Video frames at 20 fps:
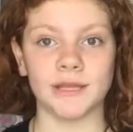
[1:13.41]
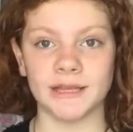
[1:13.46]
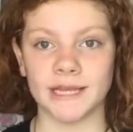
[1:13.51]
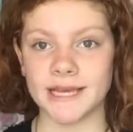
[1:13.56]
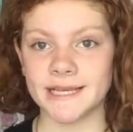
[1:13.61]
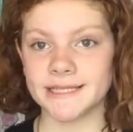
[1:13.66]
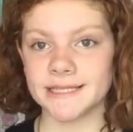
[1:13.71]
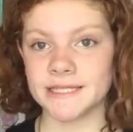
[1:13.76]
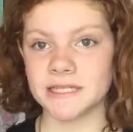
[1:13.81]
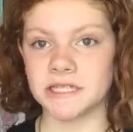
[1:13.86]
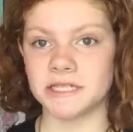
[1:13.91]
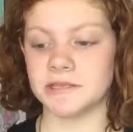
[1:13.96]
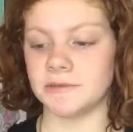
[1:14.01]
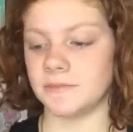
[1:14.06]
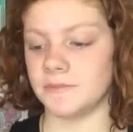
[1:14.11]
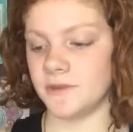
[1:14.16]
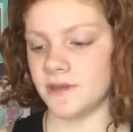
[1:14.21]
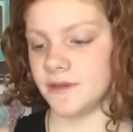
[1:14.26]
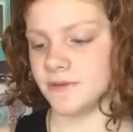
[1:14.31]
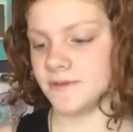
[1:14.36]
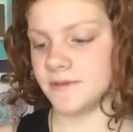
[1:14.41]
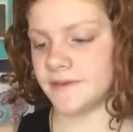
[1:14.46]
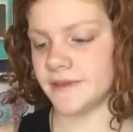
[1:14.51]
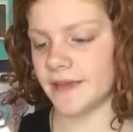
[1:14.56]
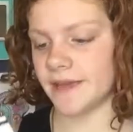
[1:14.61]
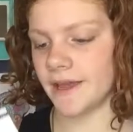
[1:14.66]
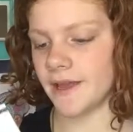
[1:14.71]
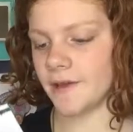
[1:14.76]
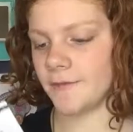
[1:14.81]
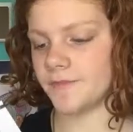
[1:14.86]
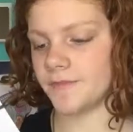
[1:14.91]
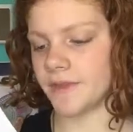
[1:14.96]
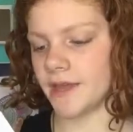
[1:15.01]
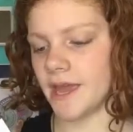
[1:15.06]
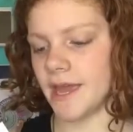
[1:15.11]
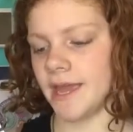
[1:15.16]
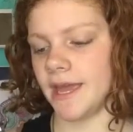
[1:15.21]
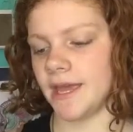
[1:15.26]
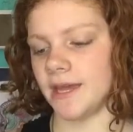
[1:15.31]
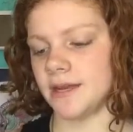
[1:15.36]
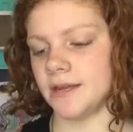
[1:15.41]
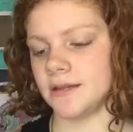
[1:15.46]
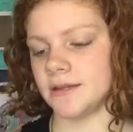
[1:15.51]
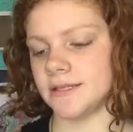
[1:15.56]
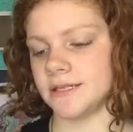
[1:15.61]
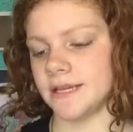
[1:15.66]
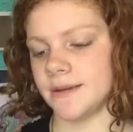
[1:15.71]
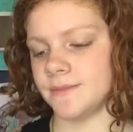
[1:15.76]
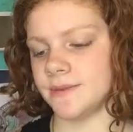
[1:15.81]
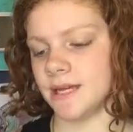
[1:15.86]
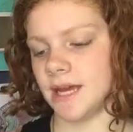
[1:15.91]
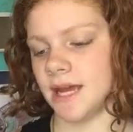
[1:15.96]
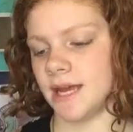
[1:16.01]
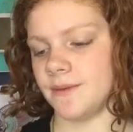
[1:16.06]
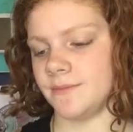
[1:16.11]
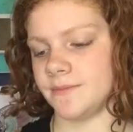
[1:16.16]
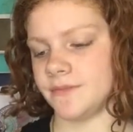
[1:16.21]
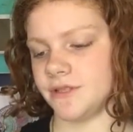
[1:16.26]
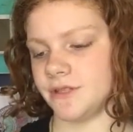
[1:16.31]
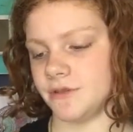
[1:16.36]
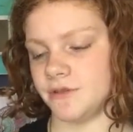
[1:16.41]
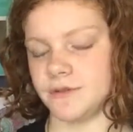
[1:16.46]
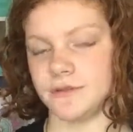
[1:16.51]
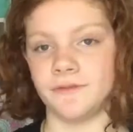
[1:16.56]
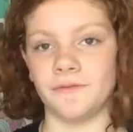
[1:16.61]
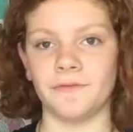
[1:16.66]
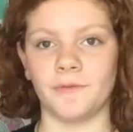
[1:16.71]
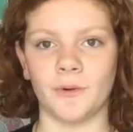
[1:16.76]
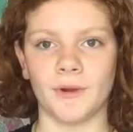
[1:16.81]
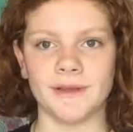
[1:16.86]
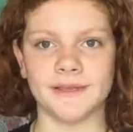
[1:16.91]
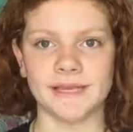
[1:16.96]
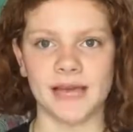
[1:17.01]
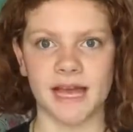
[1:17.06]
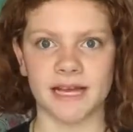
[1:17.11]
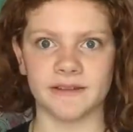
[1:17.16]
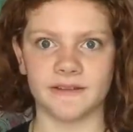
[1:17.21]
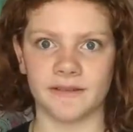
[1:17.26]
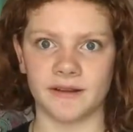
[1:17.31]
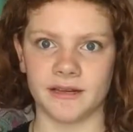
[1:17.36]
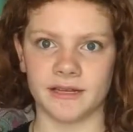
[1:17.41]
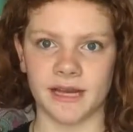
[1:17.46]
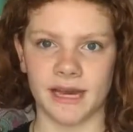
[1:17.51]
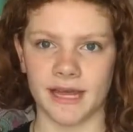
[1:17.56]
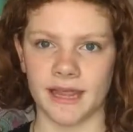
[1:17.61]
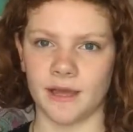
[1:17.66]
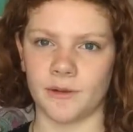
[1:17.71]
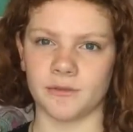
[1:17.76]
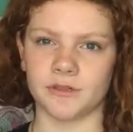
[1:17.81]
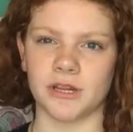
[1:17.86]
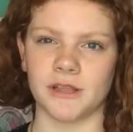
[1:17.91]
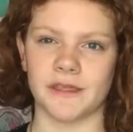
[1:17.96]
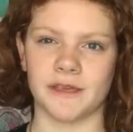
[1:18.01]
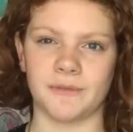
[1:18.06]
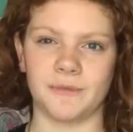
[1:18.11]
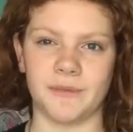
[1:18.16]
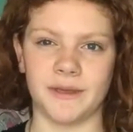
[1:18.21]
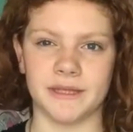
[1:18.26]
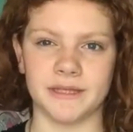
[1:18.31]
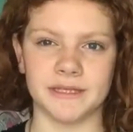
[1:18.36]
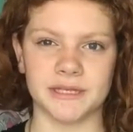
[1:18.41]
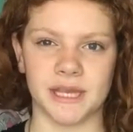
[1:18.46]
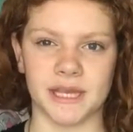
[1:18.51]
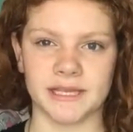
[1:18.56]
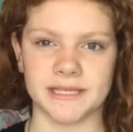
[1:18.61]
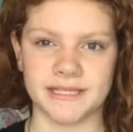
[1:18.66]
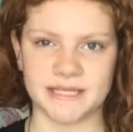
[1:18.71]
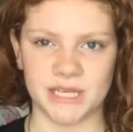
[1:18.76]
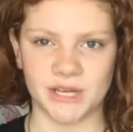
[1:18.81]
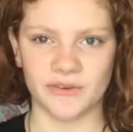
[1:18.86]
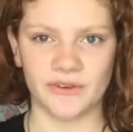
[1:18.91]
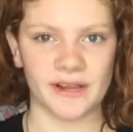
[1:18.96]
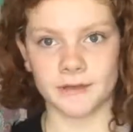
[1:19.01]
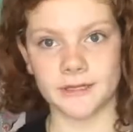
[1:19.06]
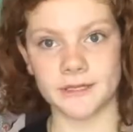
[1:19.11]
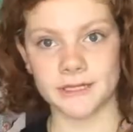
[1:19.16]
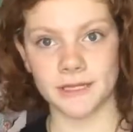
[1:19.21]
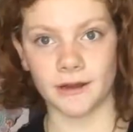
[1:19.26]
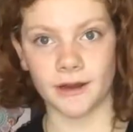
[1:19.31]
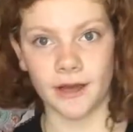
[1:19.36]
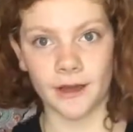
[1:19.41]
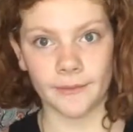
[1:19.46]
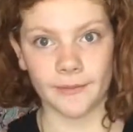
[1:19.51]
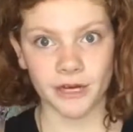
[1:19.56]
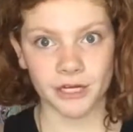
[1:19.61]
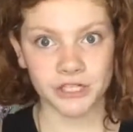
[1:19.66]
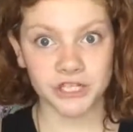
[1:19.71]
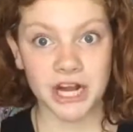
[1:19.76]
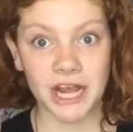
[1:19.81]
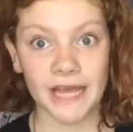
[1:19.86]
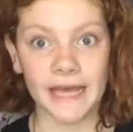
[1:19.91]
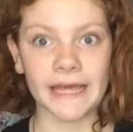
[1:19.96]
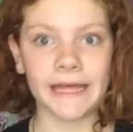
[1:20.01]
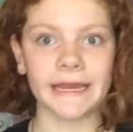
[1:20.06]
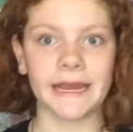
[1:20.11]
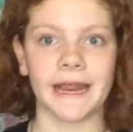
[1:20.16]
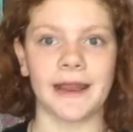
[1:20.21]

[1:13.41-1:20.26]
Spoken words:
listen to music, and sometimes use a voice activated dialing, which I think means like Siri. So now I'm going to try it.